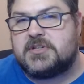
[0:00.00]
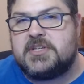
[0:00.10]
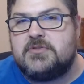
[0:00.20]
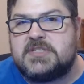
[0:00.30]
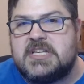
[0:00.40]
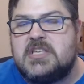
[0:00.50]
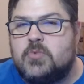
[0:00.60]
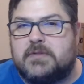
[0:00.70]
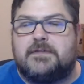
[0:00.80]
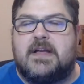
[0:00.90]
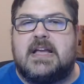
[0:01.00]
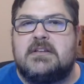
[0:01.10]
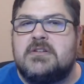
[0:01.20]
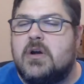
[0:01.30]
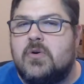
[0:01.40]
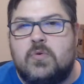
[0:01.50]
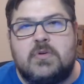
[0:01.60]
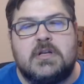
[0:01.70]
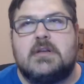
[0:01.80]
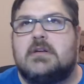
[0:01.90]
using, you will find
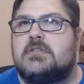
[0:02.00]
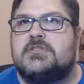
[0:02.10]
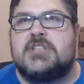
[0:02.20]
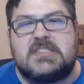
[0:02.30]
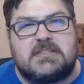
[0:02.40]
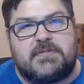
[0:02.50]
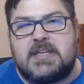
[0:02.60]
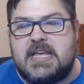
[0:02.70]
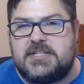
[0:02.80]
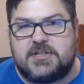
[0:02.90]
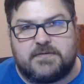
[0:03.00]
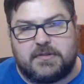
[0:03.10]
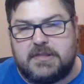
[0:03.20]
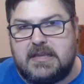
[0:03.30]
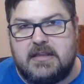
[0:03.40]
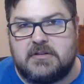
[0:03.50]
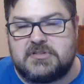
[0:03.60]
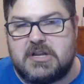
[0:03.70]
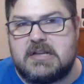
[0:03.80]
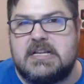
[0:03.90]
no justification for thinking they're
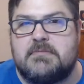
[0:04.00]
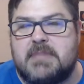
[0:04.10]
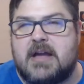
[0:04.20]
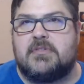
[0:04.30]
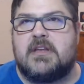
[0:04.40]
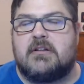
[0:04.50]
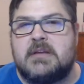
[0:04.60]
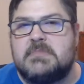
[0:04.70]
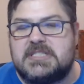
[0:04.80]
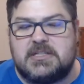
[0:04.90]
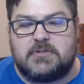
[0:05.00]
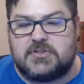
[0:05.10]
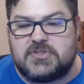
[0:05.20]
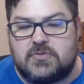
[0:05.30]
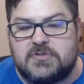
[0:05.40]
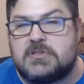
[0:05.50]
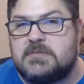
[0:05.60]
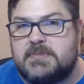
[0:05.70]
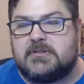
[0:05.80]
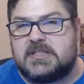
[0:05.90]
talking about their immaterial souls or
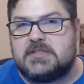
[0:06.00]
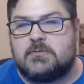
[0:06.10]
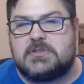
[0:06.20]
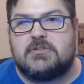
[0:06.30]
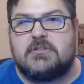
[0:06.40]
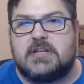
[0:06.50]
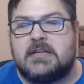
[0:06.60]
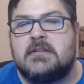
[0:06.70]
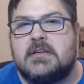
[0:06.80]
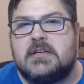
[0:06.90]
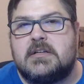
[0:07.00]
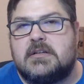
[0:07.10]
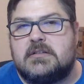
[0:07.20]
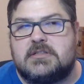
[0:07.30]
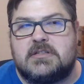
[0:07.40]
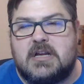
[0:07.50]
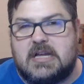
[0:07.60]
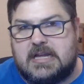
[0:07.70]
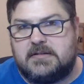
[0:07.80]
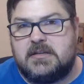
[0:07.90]
spirits returning to
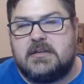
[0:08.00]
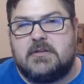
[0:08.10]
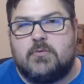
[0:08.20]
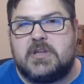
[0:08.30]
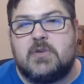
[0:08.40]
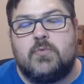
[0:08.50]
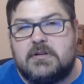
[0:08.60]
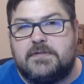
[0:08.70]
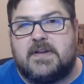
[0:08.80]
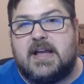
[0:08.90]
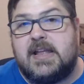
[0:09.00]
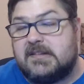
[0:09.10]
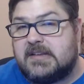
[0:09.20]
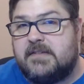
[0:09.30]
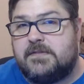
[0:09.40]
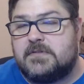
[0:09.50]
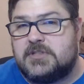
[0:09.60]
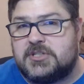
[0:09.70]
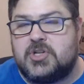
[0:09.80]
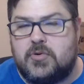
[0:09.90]
God. What you will find, as I've
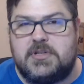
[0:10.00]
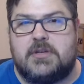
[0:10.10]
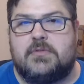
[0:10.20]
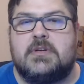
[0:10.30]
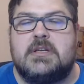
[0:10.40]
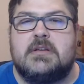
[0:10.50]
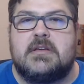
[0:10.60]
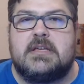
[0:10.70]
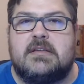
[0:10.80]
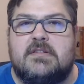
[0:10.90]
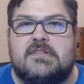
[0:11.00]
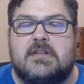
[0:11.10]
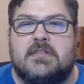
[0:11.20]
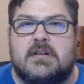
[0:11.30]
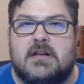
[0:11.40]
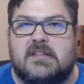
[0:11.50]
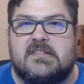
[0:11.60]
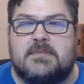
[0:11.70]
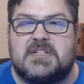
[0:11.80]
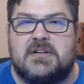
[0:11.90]
just shown you, is the
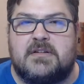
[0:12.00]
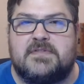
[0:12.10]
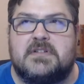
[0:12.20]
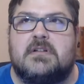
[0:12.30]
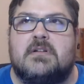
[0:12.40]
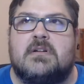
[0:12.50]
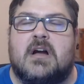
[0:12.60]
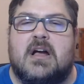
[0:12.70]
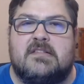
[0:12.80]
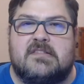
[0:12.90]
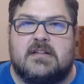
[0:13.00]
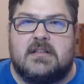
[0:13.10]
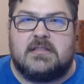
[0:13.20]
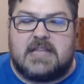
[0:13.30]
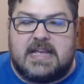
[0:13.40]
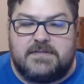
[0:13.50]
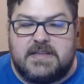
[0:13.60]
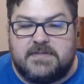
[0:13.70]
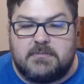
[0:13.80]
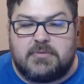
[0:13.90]
concept of God's
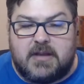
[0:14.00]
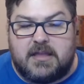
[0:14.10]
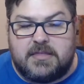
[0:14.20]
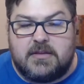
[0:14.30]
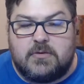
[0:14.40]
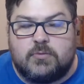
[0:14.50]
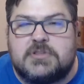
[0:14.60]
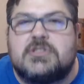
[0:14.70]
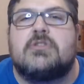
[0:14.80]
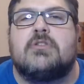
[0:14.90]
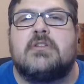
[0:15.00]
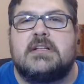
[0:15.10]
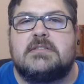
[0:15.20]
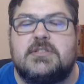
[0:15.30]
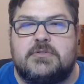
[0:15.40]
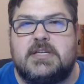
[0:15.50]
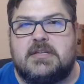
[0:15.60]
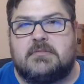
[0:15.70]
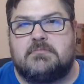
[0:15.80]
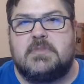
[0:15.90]
life-giving breath returning to
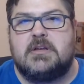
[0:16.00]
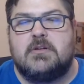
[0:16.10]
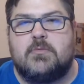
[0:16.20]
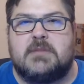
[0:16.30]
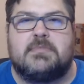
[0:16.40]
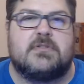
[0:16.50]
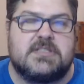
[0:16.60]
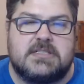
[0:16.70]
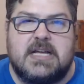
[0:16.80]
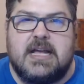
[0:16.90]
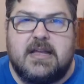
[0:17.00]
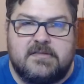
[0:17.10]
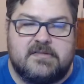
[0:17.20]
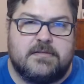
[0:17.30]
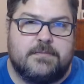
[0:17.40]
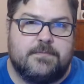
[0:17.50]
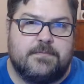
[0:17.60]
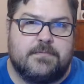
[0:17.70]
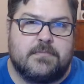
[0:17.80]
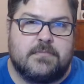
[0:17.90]
him when a person dies.
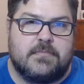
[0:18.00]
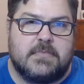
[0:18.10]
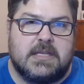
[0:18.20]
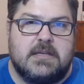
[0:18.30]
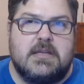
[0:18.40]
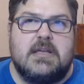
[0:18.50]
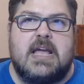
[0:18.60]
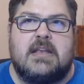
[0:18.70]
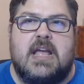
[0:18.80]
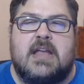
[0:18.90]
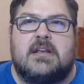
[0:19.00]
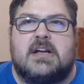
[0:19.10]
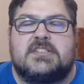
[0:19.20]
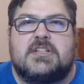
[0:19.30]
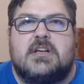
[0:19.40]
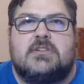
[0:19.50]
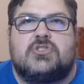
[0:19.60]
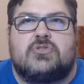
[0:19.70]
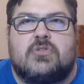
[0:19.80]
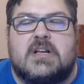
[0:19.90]
And us
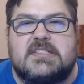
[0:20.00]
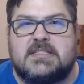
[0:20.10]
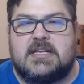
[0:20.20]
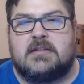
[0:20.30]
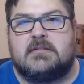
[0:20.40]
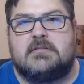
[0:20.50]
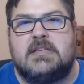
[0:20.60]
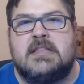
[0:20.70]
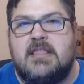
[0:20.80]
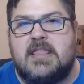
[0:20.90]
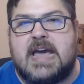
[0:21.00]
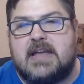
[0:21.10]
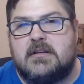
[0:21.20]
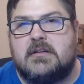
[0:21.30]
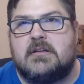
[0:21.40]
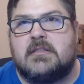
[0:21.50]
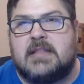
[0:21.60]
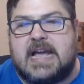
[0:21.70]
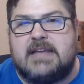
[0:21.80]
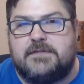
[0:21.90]
trusting in that
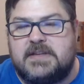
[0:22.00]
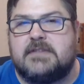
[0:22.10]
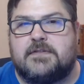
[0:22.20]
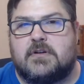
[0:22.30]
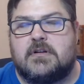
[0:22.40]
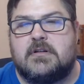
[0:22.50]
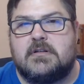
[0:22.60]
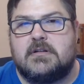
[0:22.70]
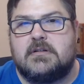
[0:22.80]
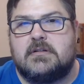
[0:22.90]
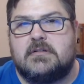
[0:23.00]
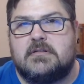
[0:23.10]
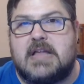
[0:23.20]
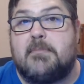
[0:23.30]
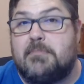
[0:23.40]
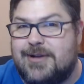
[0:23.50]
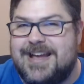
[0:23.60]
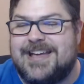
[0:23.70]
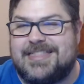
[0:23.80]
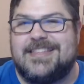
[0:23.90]
life giver, that
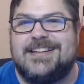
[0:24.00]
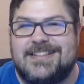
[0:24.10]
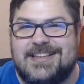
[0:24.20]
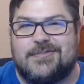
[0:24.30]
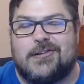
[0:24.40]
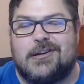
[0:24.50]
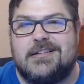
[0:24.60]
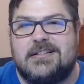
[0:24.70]
breath giver,